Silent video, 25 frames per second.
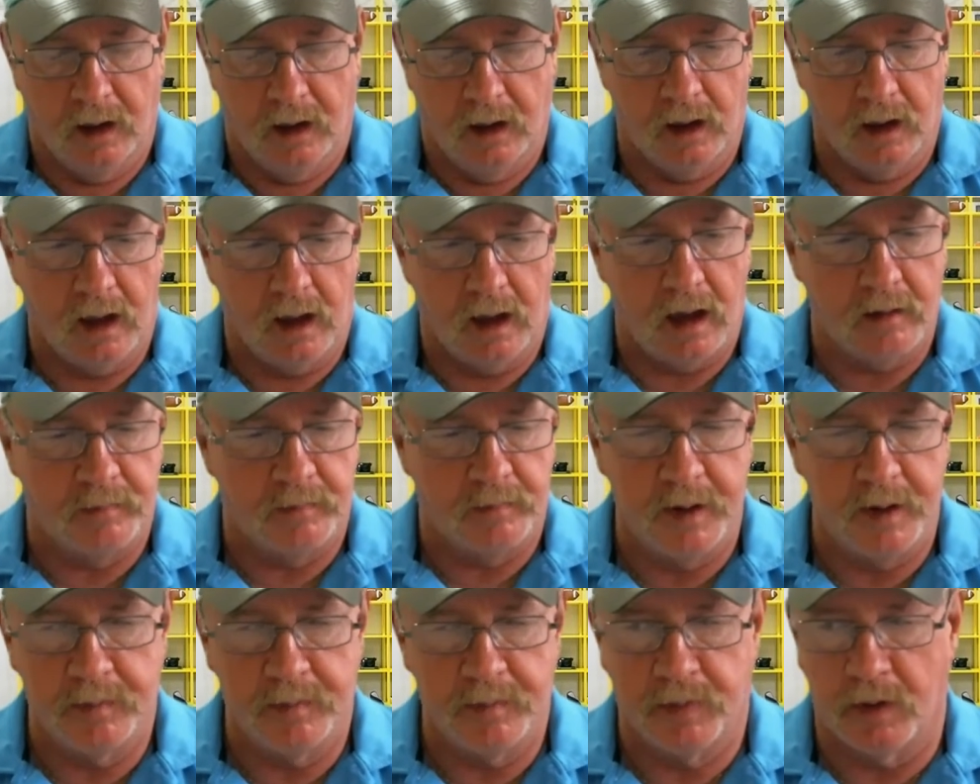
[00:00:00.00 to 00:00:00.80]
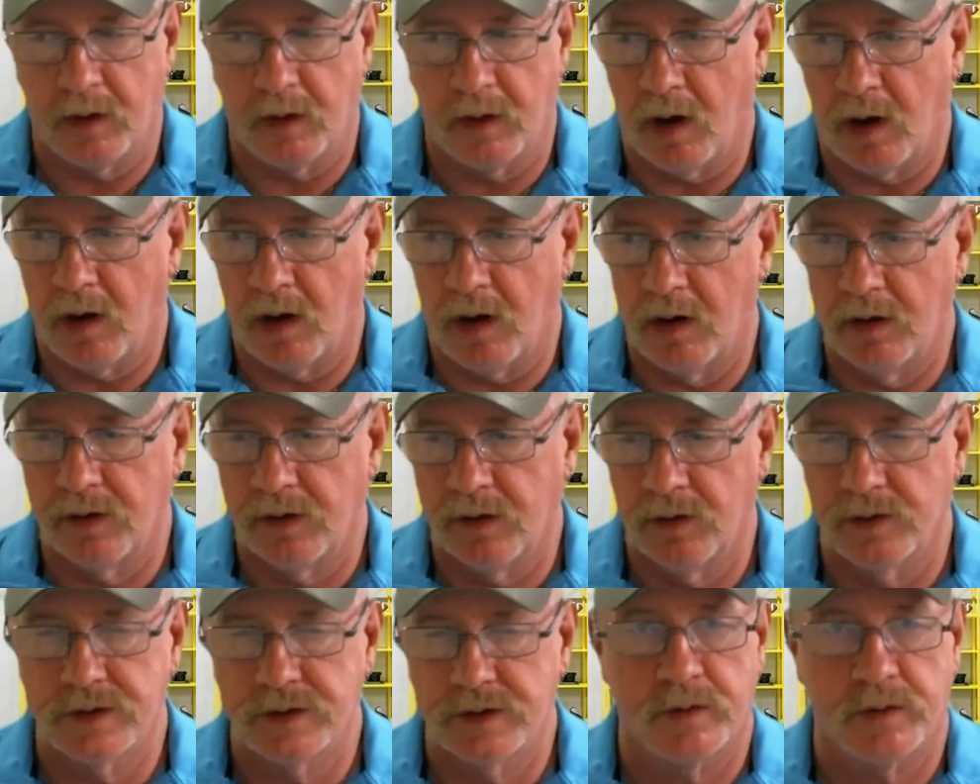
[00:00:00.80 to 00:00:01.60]
a lot of people are
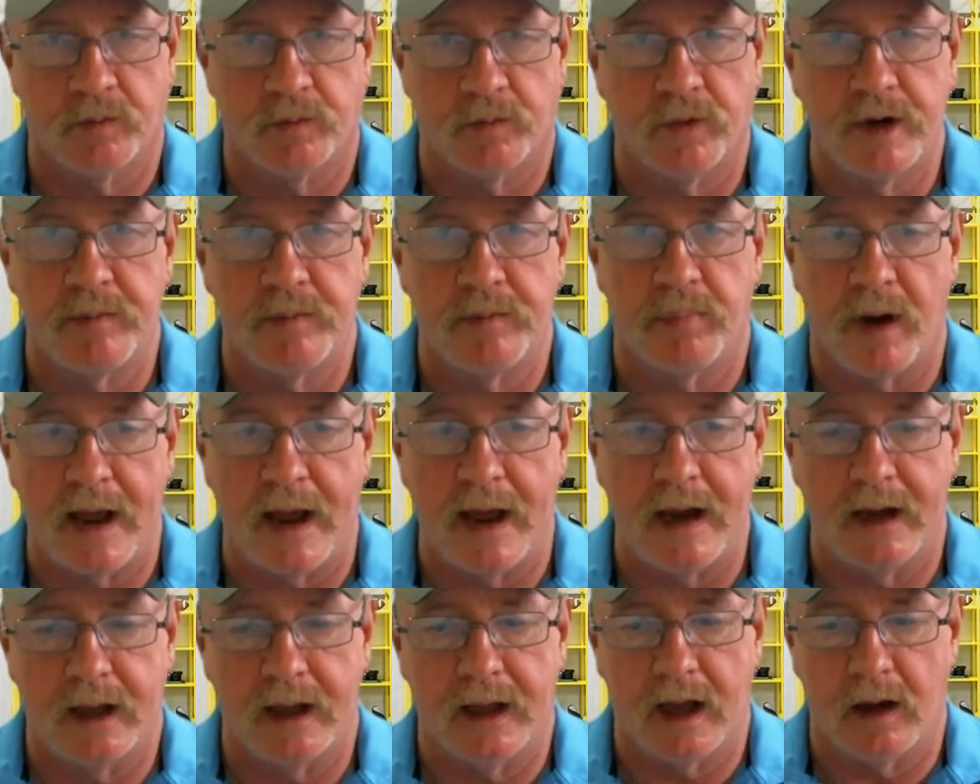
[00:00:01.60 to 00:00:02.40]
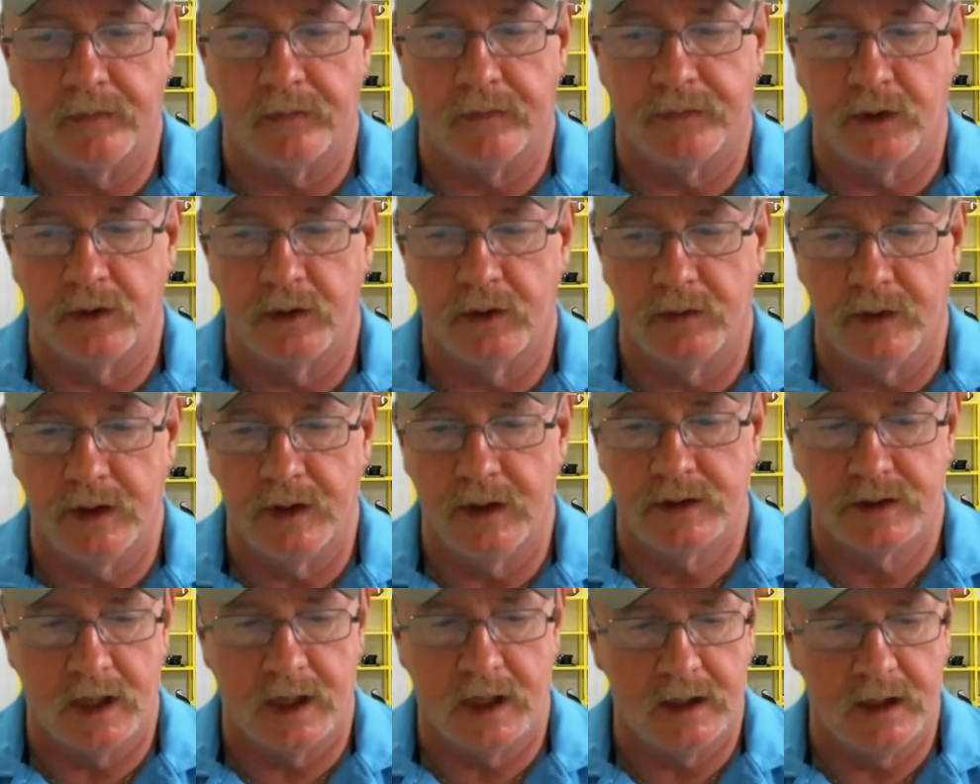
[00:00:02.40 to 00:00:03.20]
doing some rebranding out there
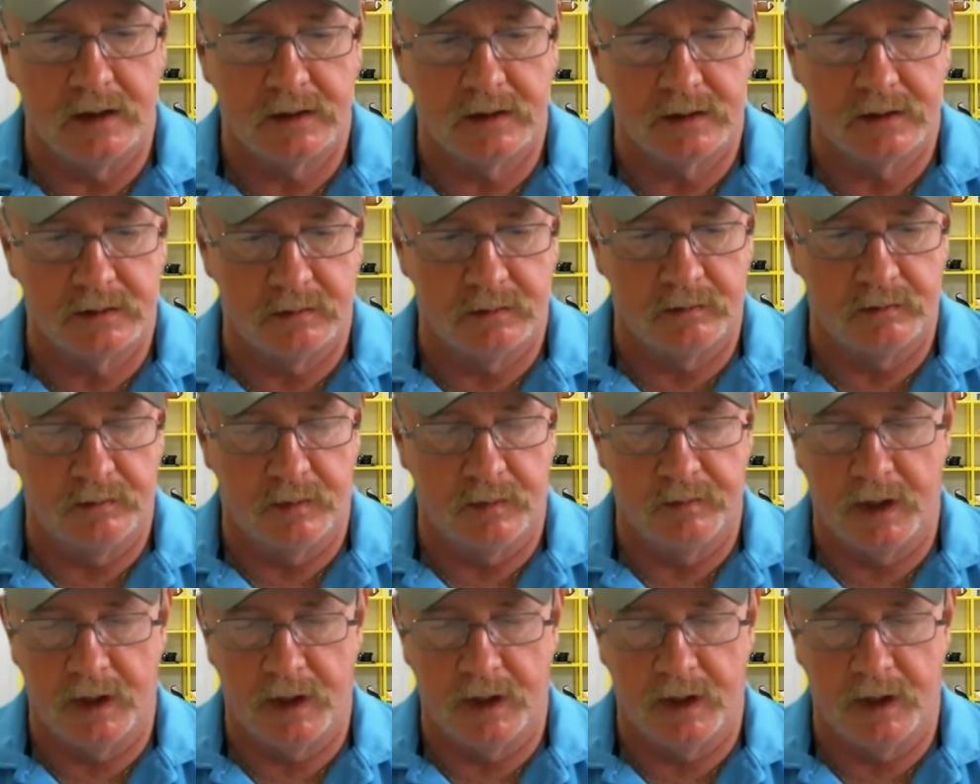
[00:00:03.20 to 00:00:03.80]
these days,